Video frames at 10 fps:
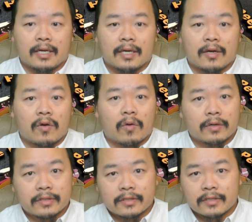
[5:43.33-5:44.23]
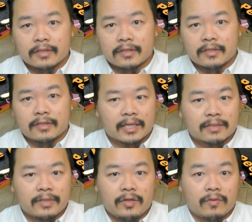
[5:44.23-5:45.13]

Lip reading: horses, possibly